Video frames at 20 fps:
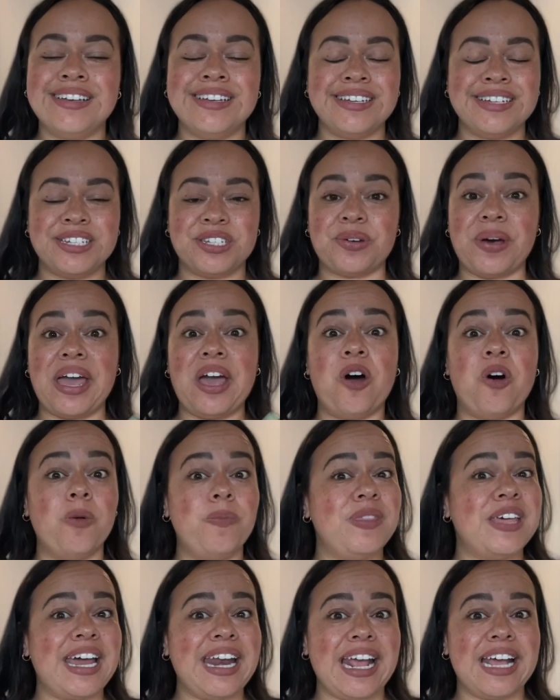So I hope
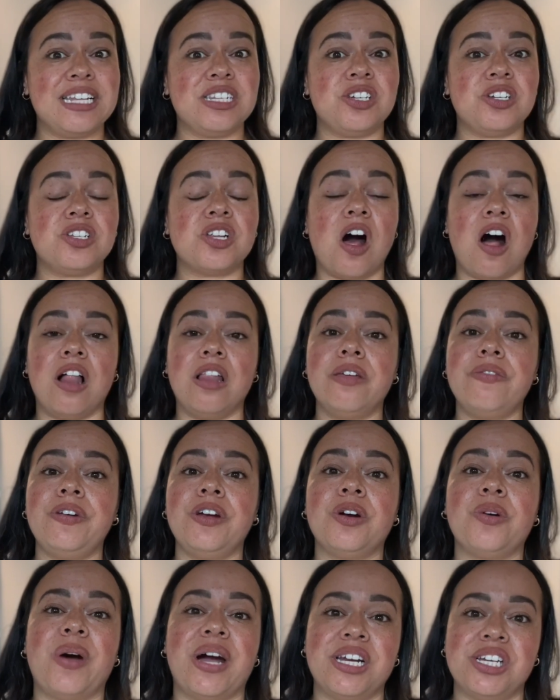that answers all of your
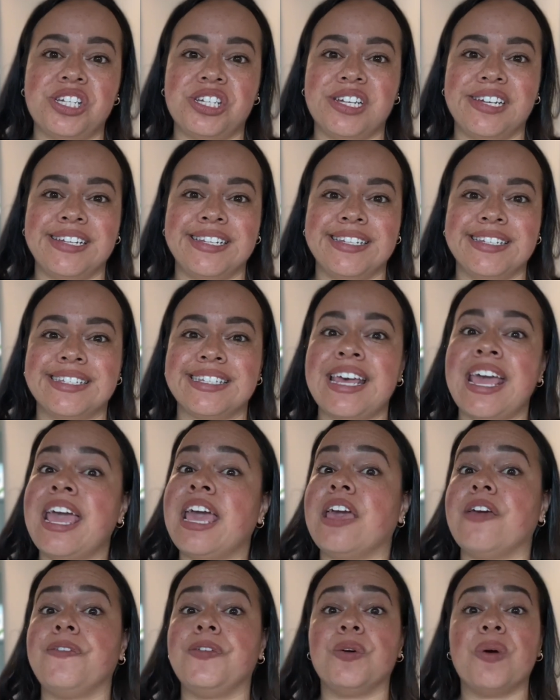questions.
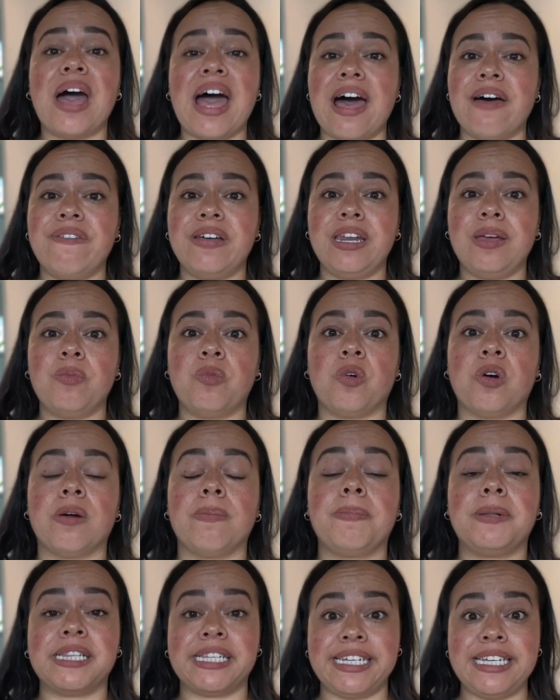If you have any more,
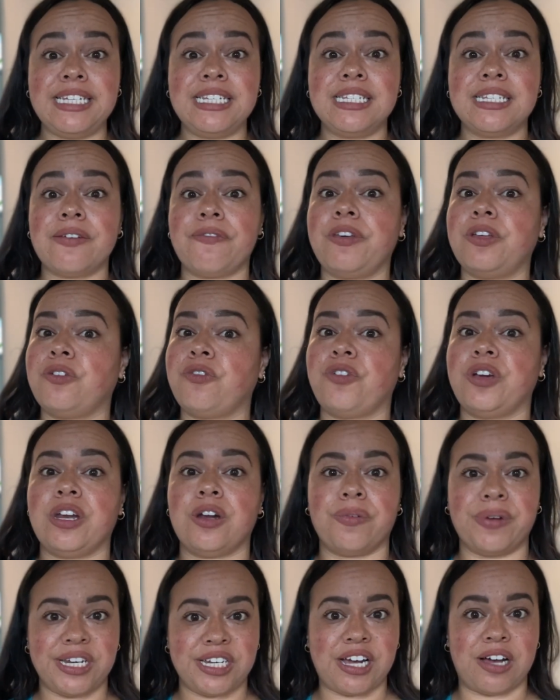please feel free to
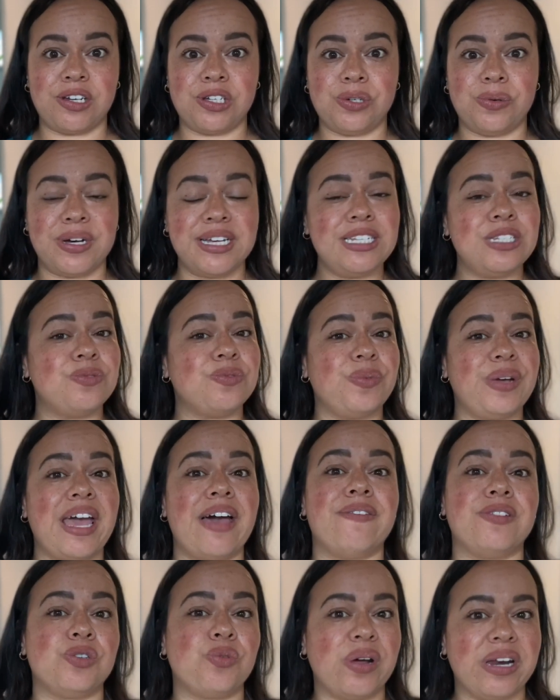reach out to us. We
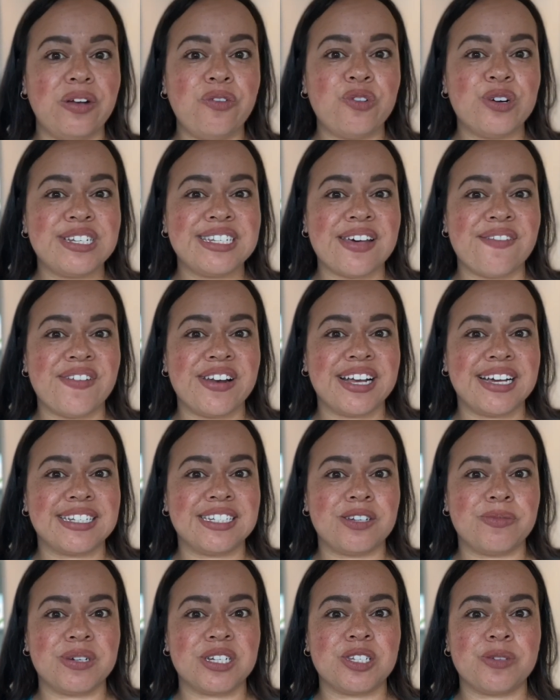have 24/7
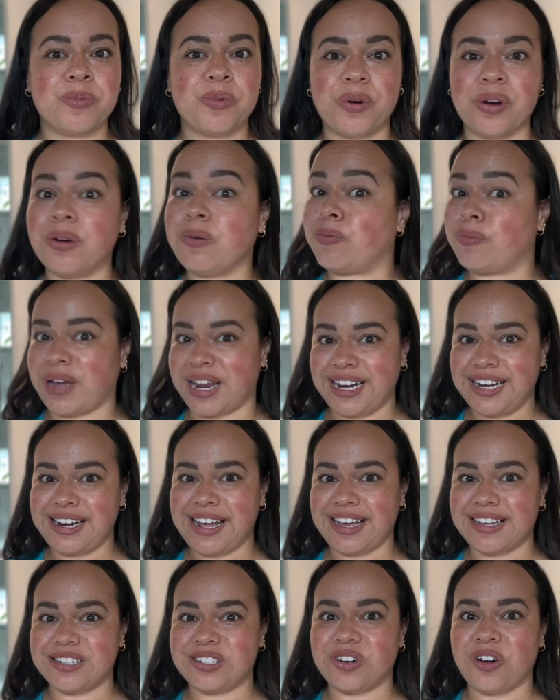customer support ready to
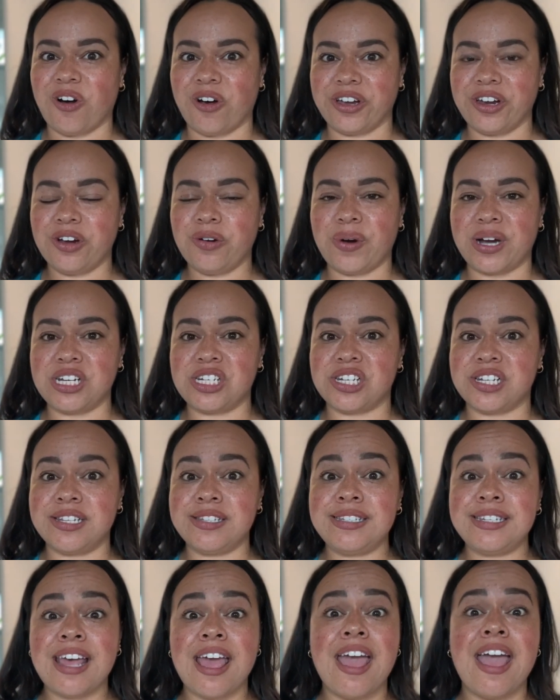answer all your
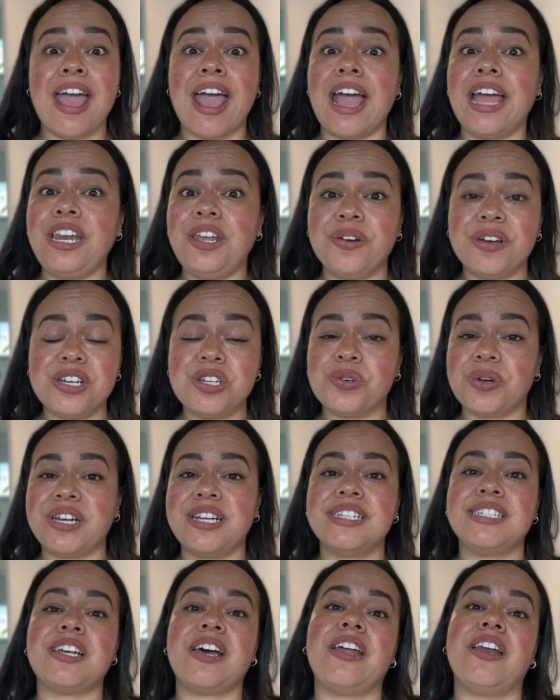questions. And you can join
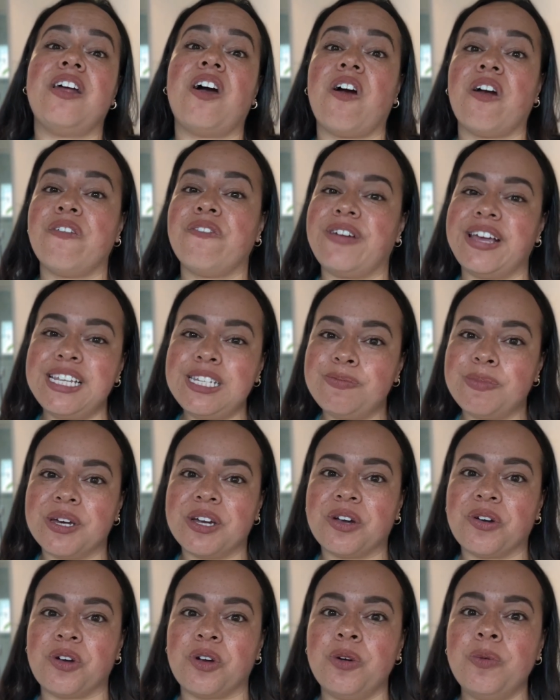us in our Facebook
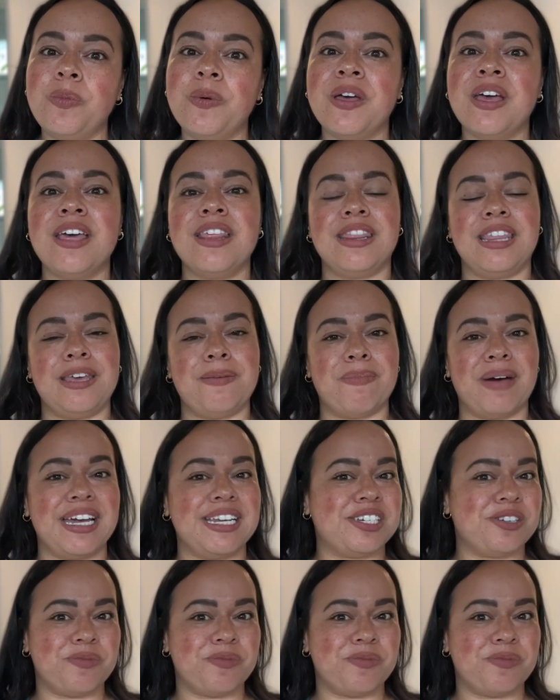group, the My